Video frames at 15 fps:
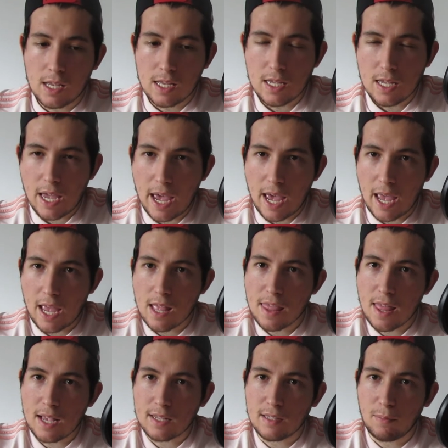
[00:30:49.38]
Yeah,
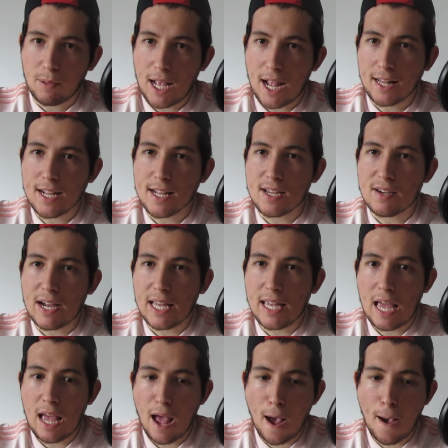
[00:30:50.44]
that's the plan anyway.
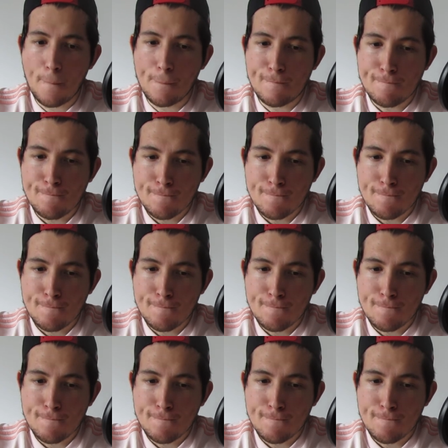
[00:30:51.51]
Um,